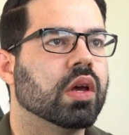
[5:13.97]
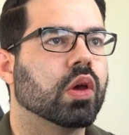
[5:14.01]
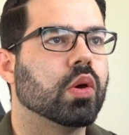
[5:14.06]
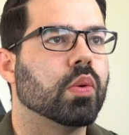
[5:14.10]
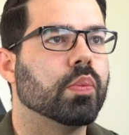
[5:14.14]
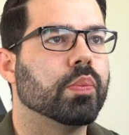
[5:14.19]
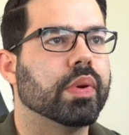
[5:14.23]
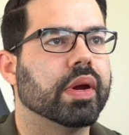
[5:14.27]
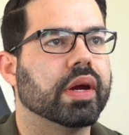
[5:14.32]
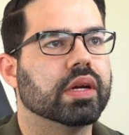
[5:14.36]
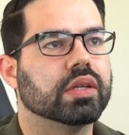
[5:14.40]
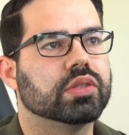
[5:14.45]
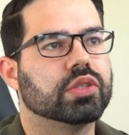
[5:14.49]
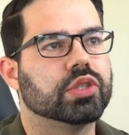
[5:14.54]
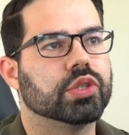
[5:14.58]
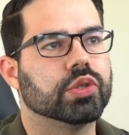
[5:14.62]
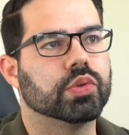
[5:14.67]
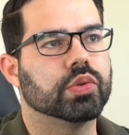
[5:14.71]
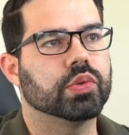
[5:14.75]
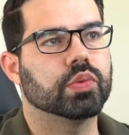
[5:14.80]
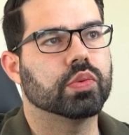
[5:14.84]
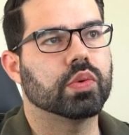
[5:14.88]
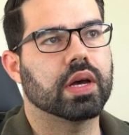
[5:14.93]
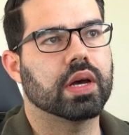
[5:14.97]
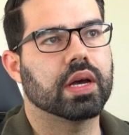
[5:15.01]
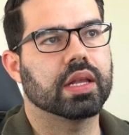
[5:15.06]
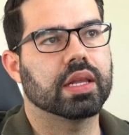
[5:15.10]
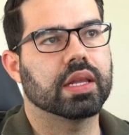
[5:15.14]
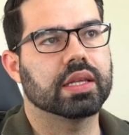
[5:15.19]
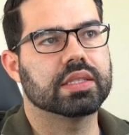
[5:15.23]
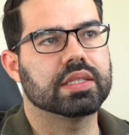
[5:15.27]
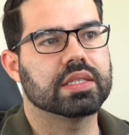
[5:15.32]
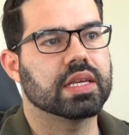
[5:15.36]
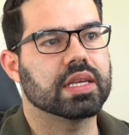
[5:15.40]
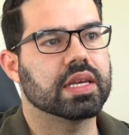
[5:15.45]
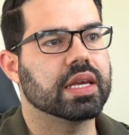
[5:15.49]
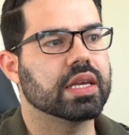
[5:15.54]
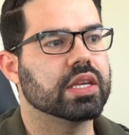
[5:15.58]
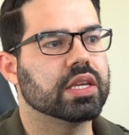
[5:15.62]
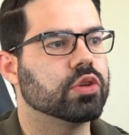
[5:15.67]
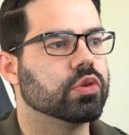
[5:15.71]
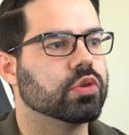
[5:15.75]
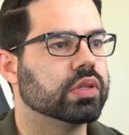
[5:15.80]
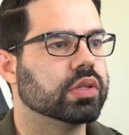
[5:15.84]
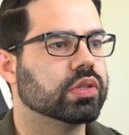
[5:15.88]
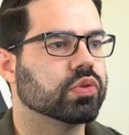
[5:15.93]
compared to let's say
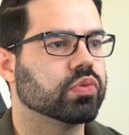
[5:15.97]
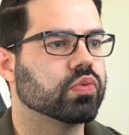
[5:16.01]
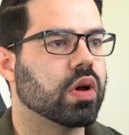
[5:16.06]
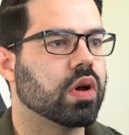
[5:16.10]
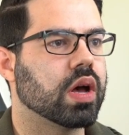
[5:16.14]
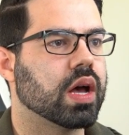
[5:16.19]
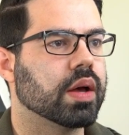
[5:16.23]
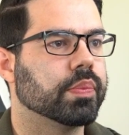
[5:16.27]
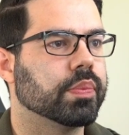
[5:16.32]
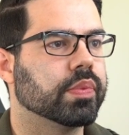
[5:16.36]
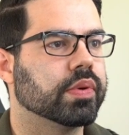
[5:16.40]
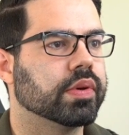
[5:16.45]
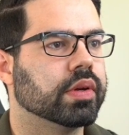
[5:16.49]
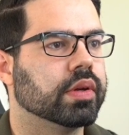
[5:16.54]
Uniswap,